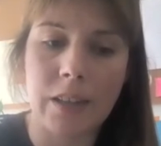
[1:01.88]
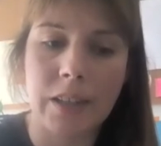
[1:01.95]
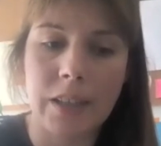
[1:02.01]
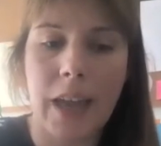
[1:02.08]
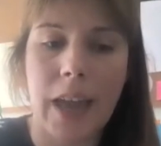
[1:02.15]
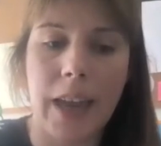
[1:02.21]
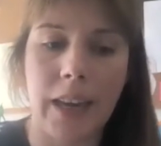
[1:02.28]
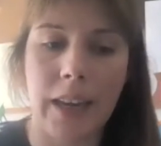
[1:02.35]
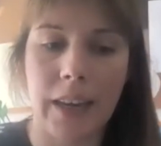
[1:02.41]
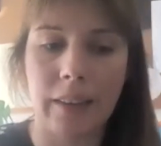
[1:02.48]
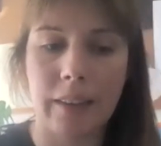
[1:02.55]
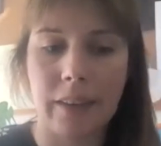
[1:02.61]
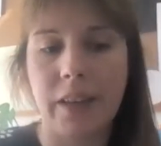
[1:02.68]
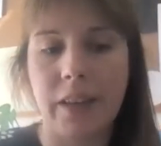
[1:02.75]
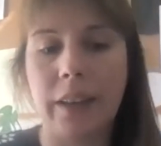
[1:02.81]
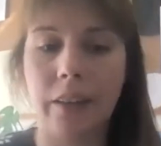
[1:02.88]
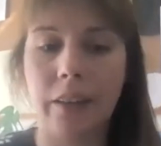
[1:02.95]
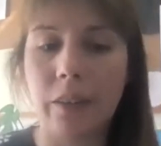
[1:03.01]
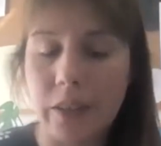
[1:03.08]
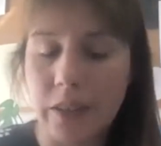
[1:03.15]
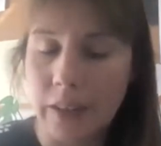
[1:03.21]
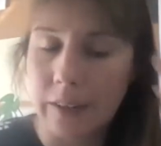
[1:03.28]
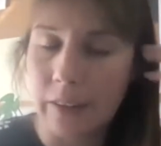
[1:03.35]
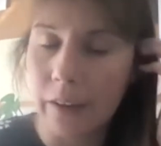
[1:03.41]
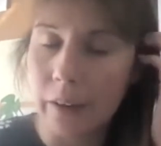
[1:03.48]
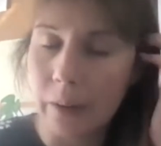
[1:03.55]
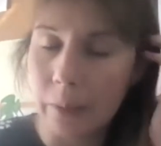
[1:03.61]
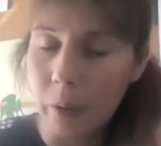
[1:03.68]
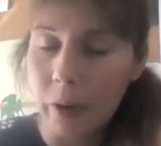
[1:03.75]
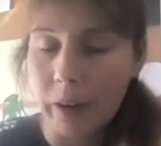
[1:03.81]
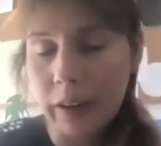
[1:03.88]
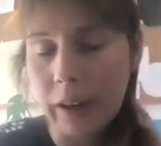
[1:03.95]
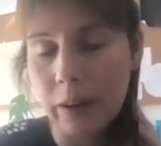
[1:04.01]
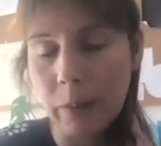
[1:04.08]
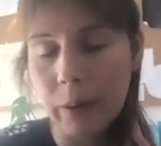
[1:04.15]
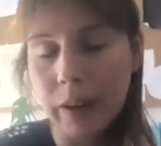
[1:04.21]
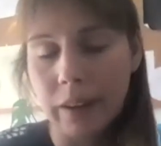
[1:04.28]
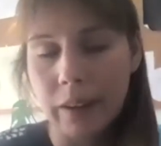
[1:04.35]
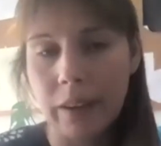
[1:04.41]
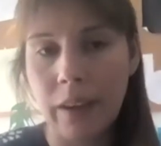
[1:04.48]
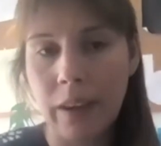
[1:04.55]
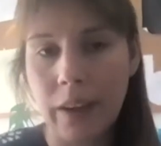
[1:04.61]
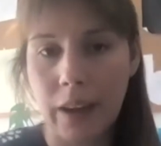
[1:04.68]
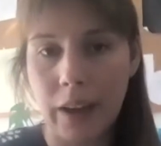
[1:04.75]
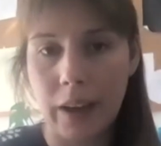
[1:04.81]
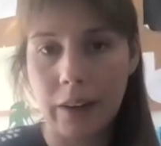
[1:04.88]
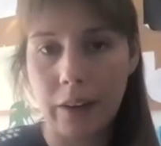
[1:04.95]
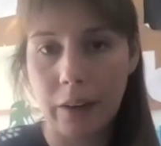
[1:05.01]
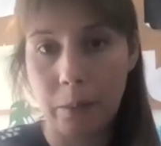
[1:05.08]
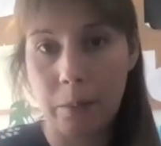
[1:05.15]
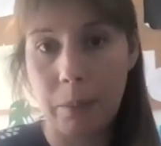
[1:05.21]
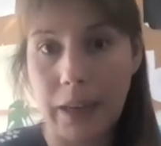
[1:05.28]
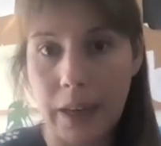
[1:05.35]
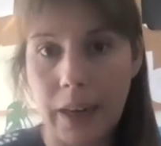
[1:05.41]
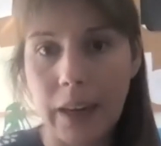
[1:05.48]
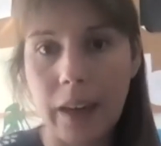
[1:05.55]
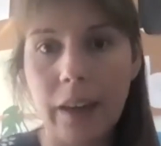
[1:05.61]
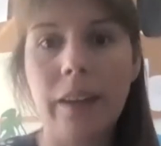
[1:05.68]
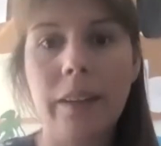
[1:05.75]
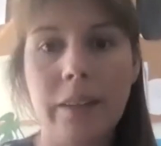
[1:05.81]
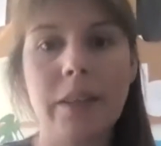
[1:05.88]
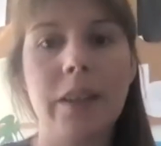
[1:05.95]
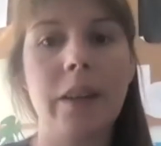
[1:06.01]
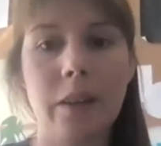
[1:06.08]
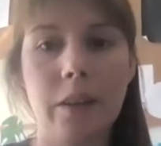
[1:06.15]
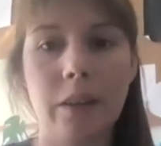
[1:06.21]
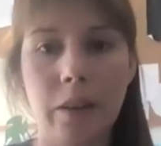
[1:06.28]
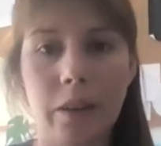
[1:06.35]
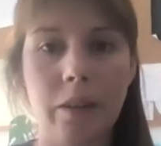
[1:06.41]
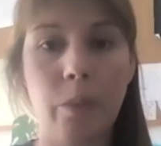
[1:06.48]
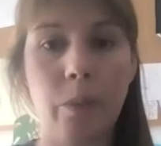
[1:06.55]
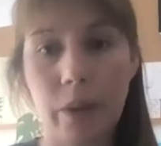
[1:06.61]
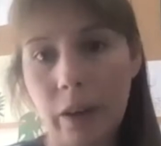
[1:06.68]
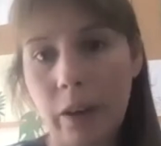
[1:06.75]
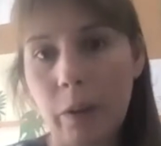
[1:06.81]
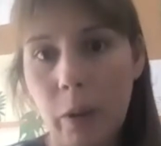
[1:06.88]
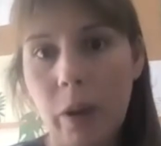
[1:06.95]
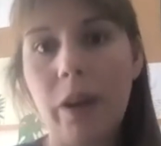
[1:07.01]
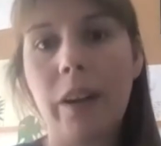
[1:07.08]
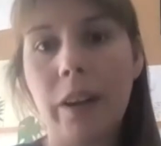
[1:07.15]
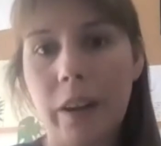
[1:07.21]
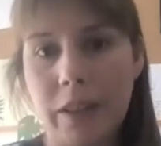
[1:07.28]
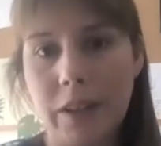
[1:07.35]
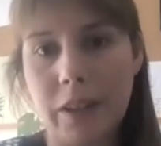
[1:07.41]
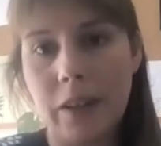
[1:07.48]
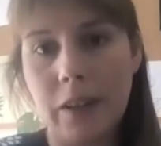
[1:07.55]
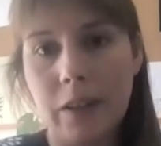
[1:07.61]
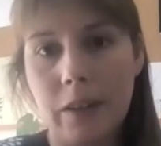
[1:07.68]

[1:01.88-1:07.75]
taking the technology that I'm working with and unpicking it. So kind of when I work, I do